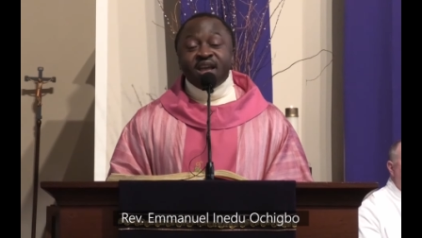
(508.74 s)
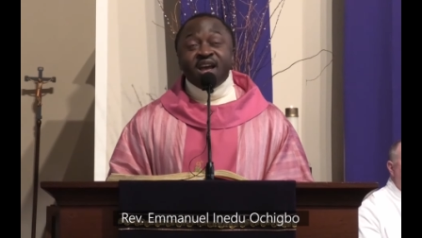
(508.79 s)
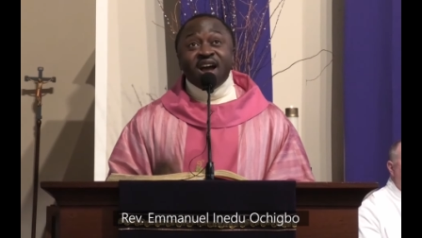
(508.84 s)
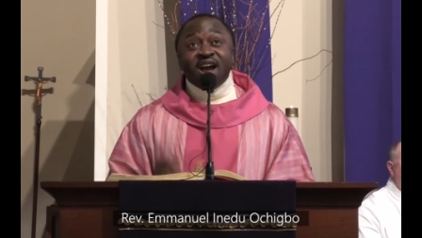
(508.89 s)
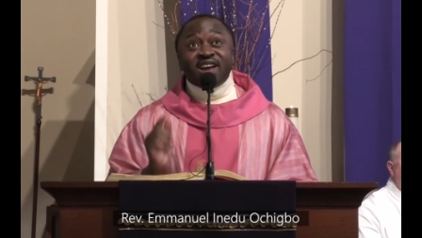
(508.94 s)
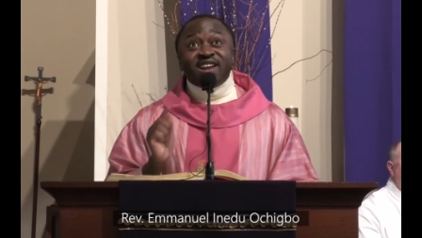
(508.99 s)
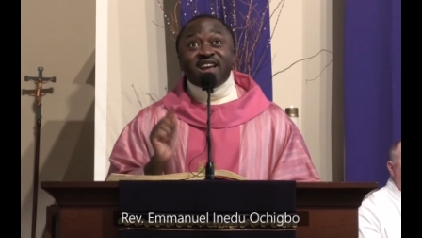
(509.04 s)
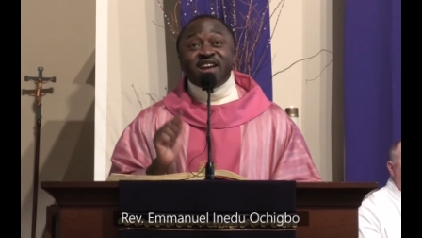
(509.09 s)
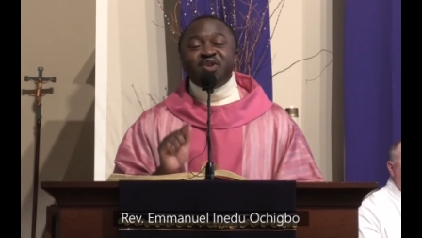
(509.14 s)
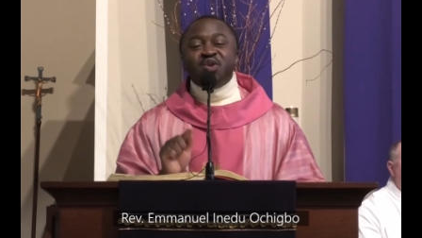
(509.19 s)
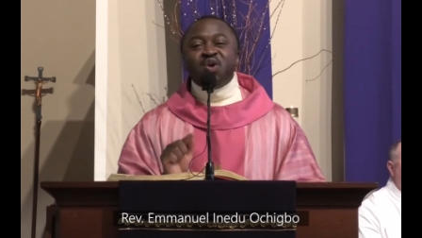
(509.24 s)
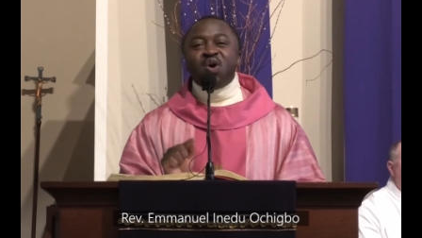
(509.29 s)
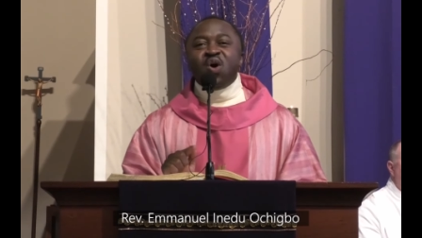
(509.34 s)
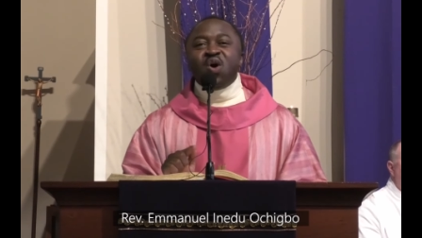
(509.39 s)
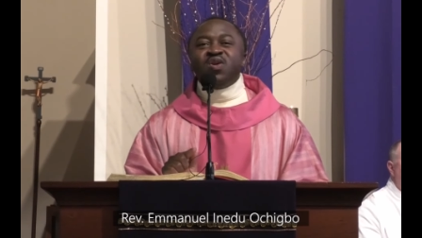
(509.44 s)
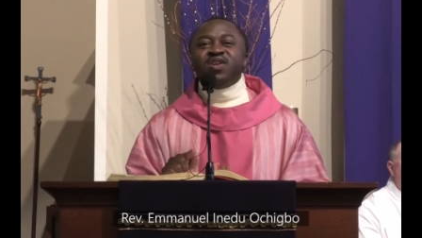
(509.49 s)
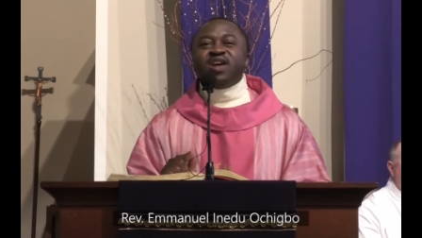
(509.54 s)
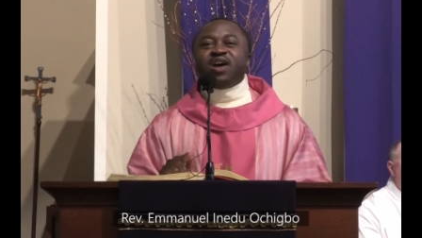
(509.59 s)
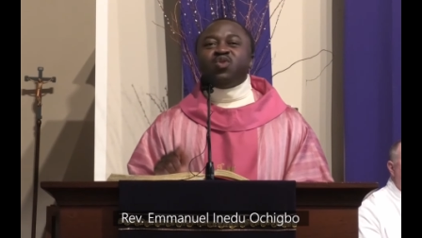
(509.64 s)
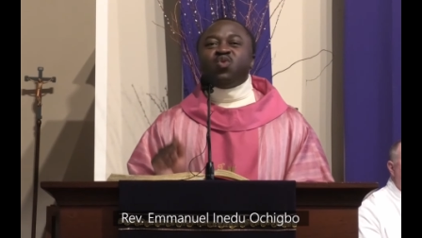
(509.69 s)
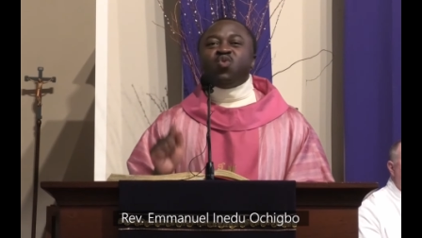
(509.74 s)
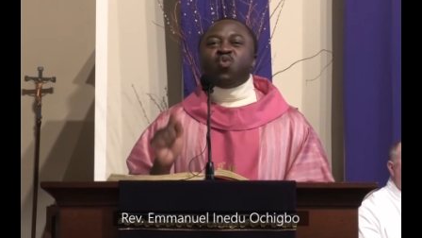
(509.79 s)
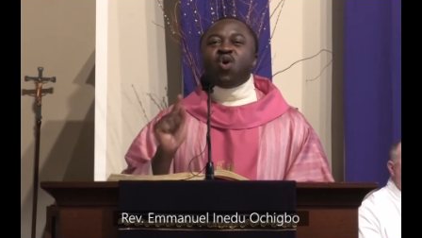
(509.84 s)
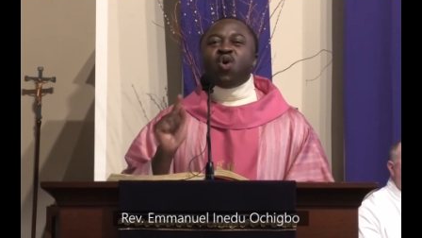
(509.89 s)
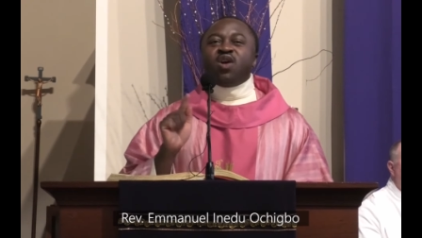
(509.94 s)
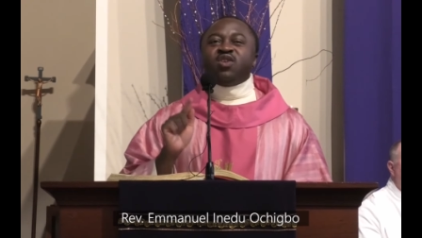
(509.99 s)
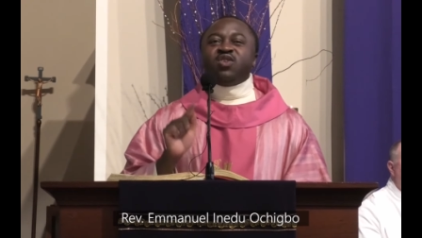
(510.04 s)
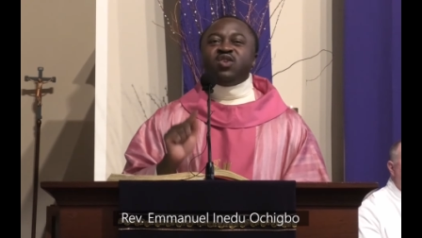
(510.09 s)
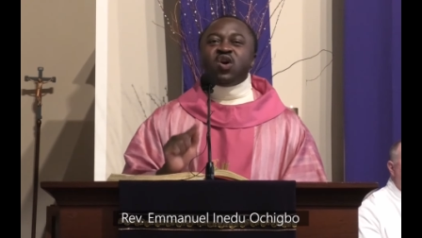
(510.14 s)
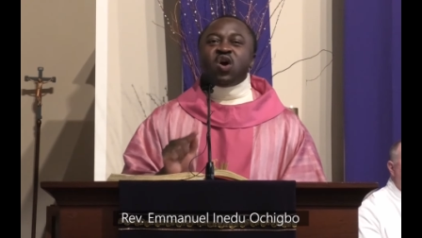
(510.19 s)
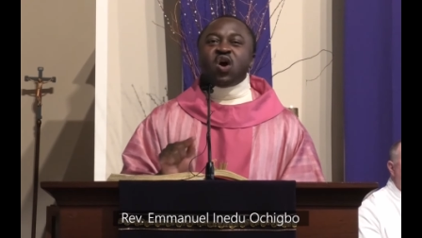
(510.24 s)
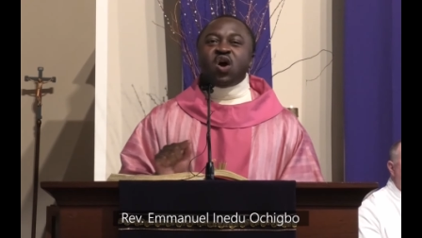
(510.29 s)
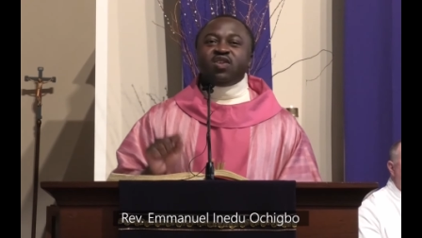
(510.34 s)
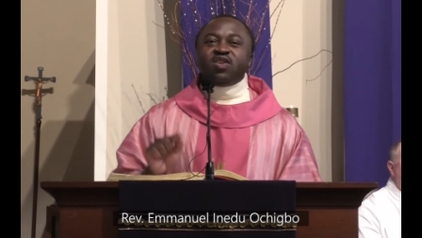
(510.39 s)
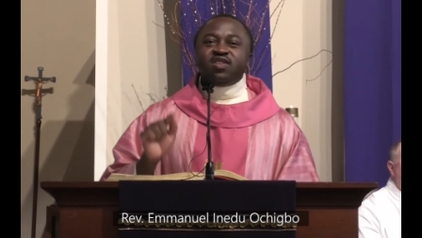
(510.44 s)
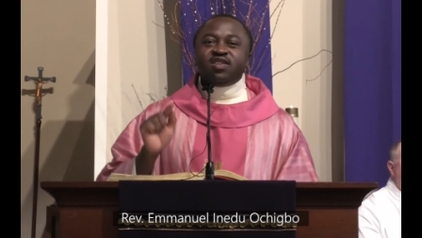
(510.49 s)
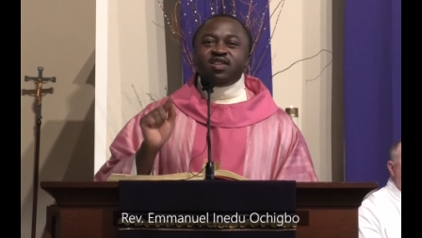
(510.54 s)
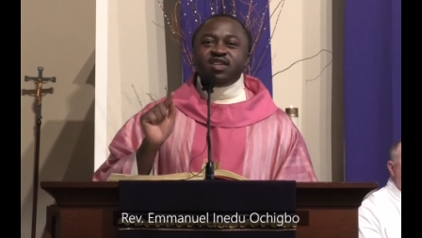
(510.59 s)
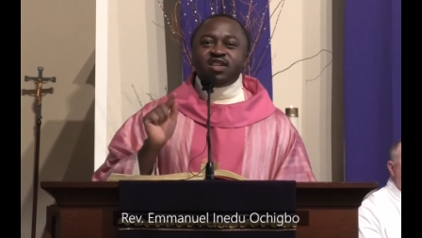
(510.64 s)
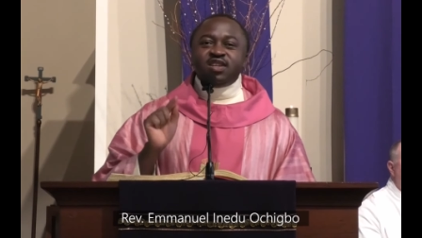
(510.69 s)
And I know that what
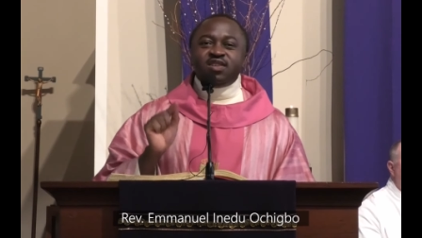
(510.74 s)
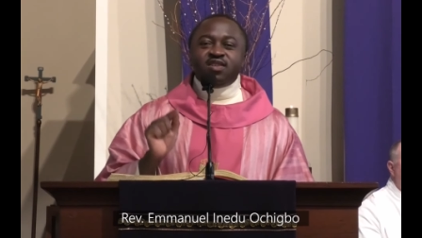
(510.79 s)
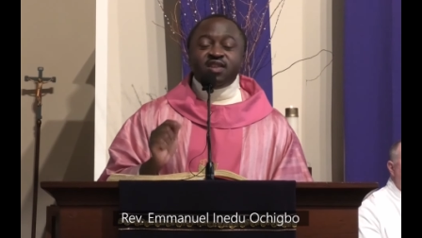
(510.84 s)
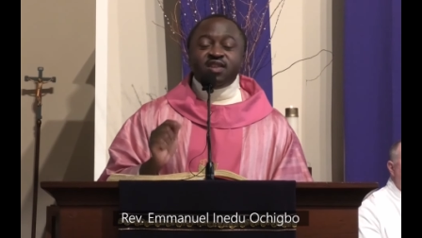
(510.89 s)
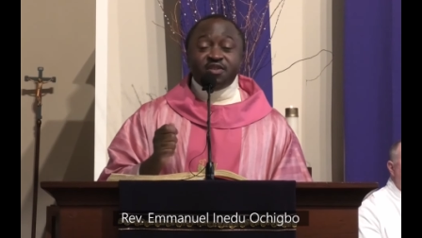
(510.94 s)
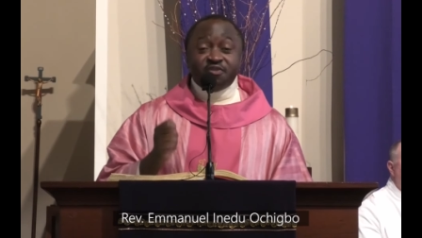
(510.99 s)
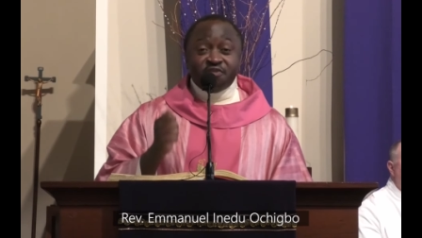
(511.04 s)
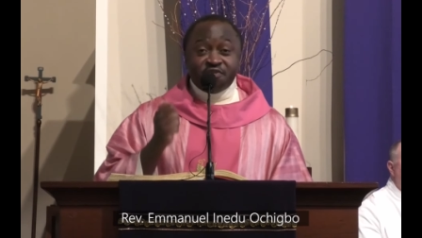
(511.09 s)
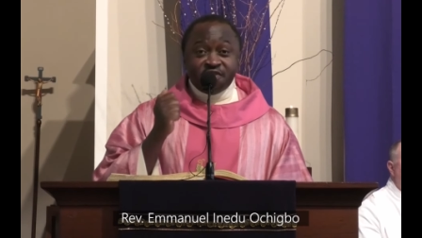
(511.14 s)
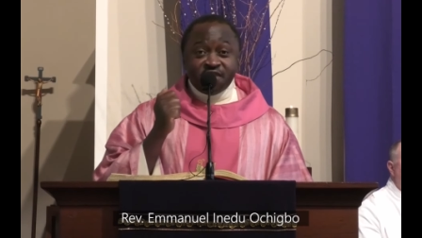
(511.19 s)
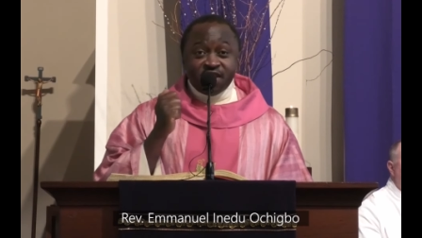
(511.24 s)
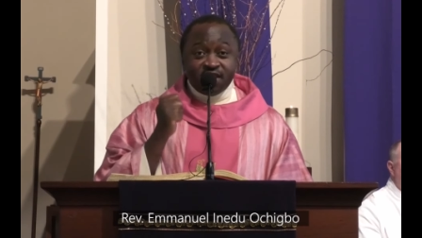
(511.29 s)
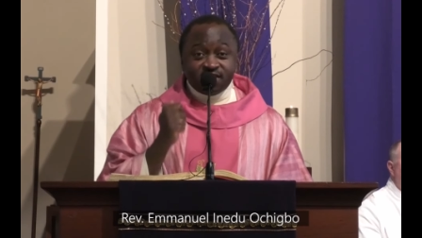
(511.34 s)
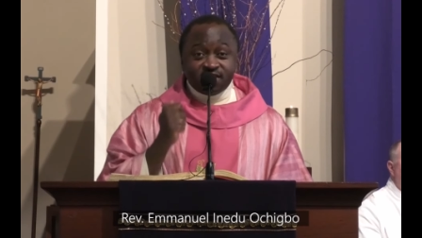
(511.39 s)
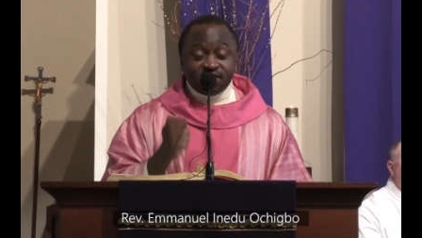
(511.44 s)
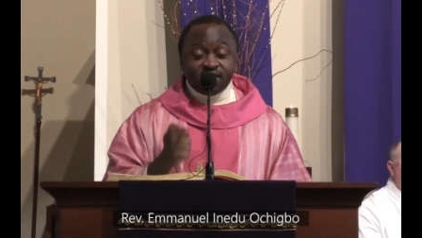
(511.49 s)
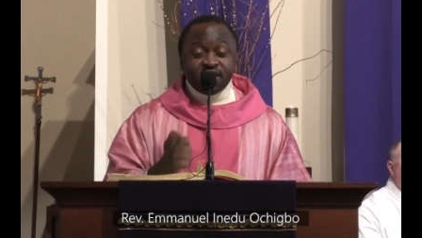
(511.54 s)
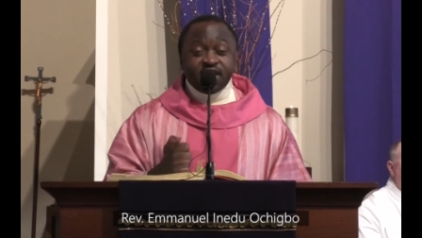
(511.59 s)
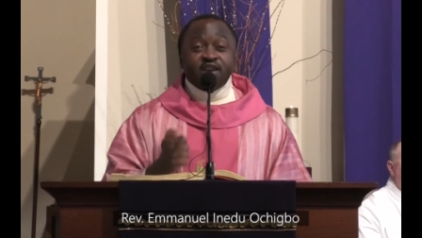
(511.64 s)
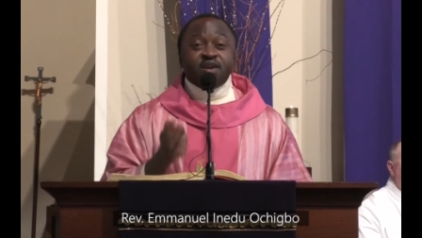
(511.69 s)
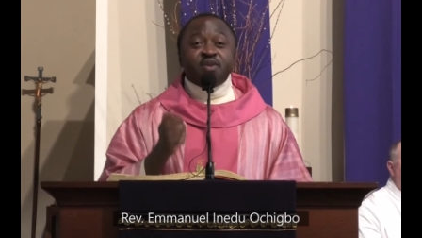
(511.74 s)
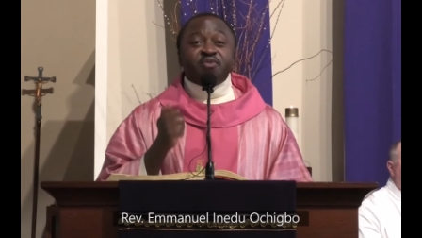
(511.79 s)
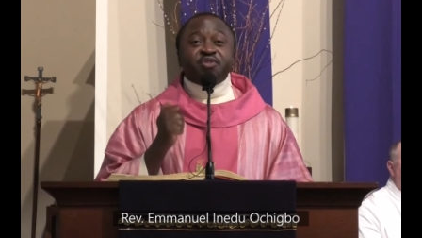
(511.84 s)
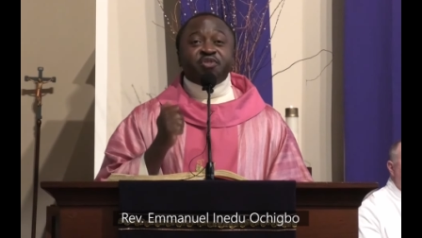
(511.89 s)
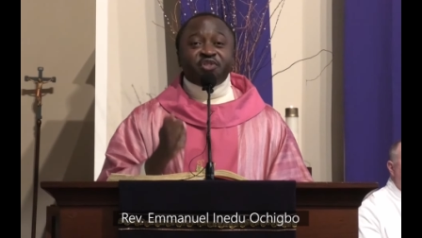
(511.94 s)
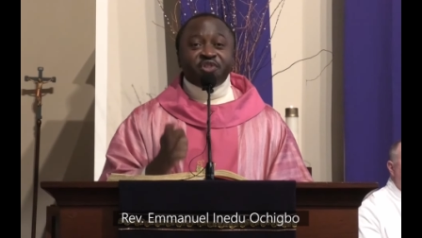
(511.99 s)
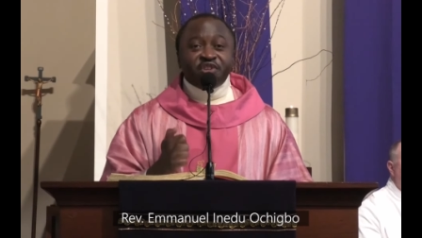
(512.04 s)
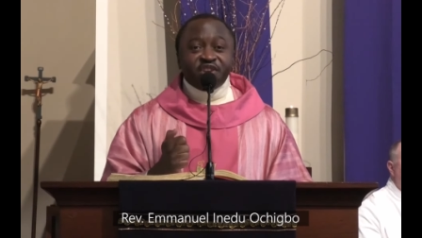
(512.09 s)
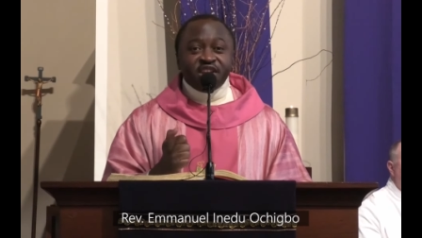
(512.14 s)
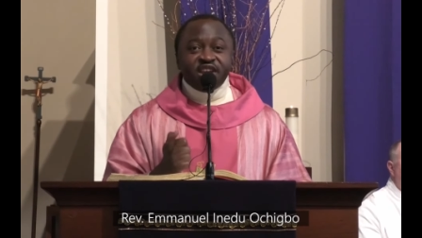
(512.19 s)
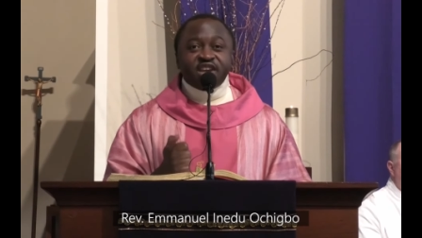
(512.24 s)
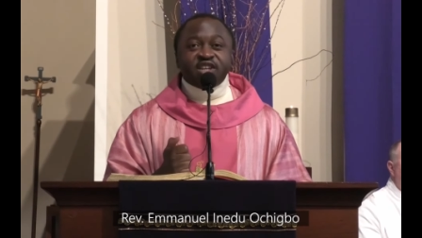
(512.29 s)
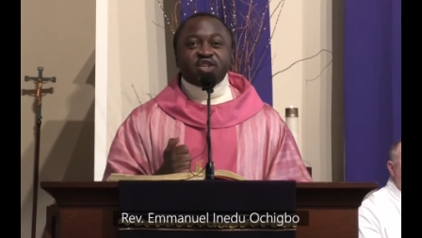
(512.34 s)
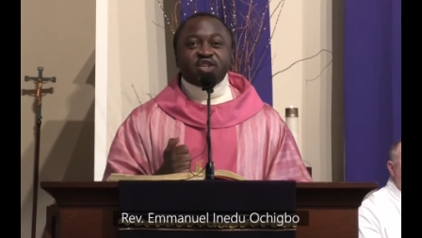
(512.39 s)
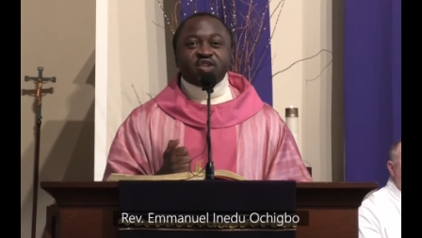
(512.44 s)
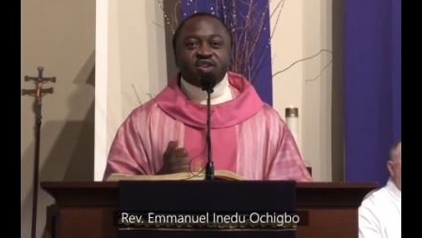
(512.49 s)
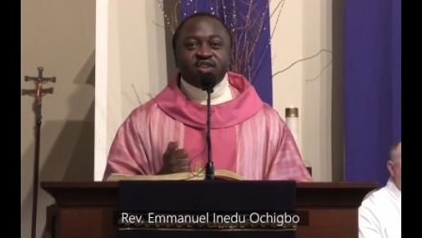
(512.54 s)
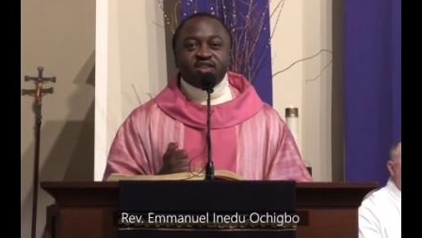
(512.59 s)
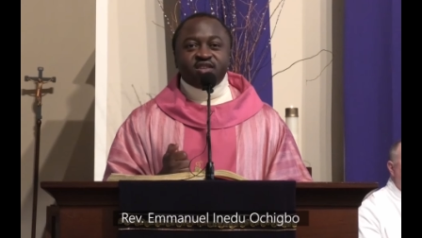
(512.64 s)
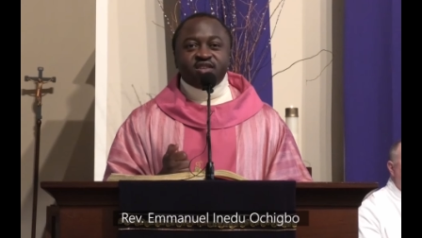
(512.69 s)
God did on the first day of
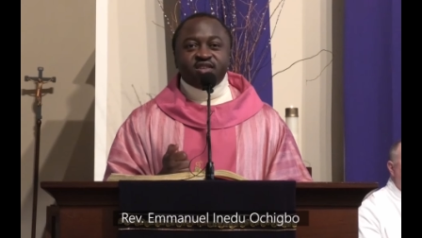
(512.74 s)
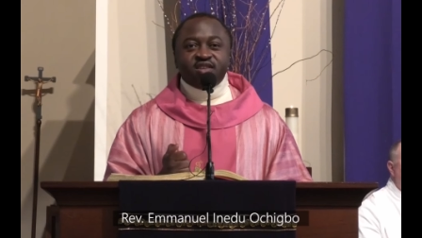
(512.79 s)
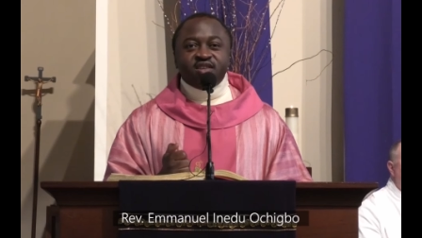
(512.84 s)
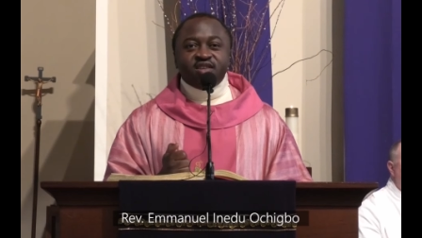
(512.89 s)
creation,